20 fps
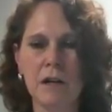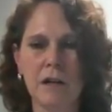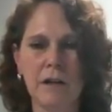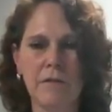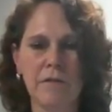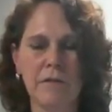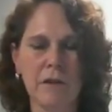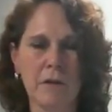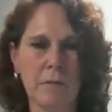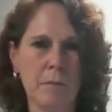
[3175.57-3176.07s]

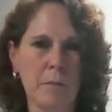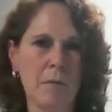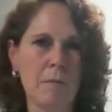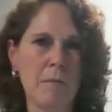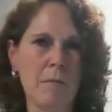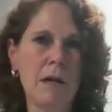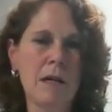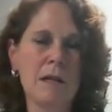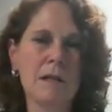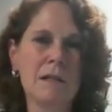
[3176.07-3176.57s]
If you're
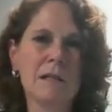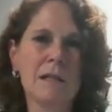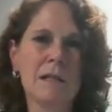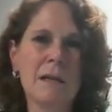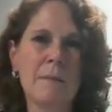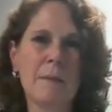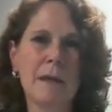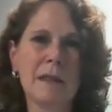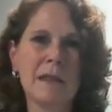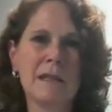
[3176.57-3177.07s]
permitted to
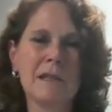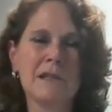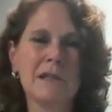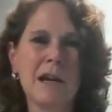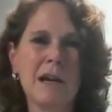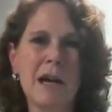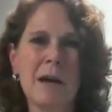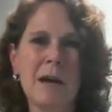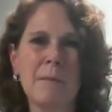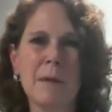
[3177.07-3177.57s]
sleep on the
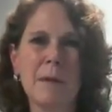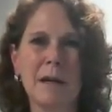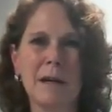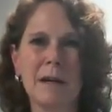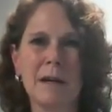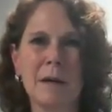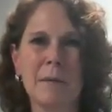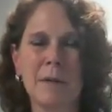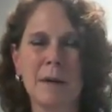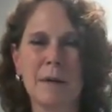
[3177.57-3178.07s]
job
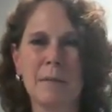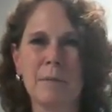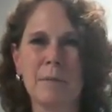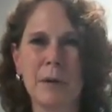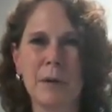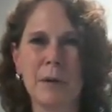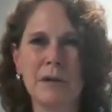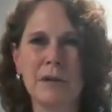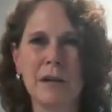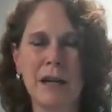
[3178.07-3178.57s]
and
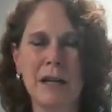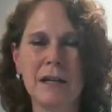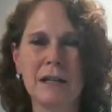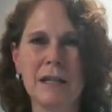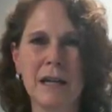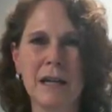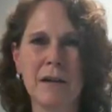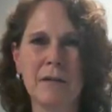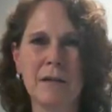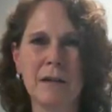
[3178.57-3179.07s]
put your head
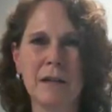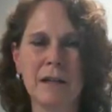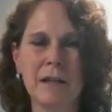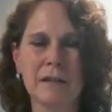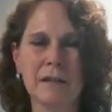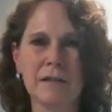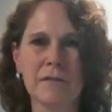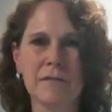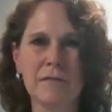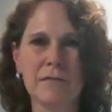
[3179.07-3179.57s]
down,
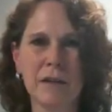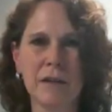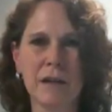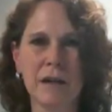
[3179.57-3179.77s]
it's